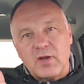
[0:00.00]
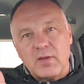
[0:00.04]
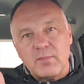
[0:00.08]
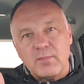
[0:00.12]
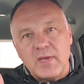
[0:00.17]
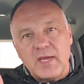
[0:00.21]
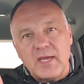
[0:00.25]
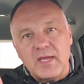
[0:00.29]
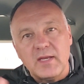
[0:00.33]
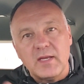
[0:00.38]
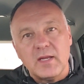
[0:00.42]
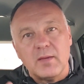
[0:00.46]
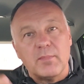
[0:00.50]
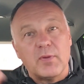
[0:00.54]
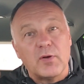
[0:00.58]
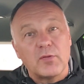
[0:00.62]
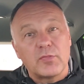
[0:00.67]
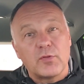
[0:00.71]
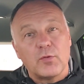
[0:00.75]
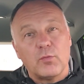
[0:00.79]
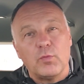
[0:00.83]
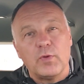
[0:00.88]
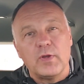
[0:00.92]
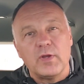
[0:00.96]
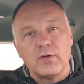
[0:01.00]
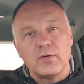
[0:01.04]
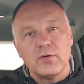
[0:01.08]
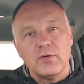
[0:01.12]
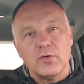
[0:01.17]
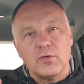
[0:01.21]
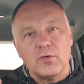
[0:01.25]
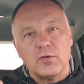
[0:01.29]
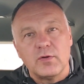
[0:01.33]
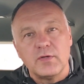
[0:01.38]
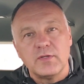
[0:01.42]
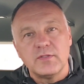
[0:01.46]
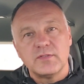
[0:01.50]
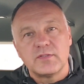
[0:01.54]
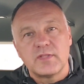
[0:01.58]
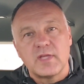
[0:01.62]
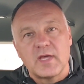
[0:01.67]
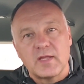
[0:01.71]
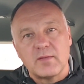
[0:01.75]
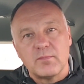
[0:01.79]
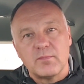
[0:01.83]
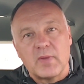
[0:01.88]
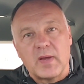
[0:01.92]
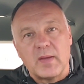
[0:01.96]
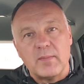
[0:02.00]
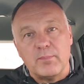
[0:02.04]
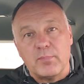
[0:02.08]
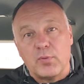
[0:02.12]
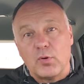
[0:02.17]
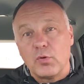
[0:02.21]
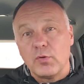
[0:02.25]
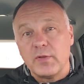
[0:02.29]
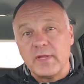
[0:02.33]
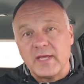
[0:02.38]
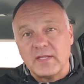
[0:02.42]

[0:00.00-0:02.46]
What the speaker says: I made about the weird noise that my Bolt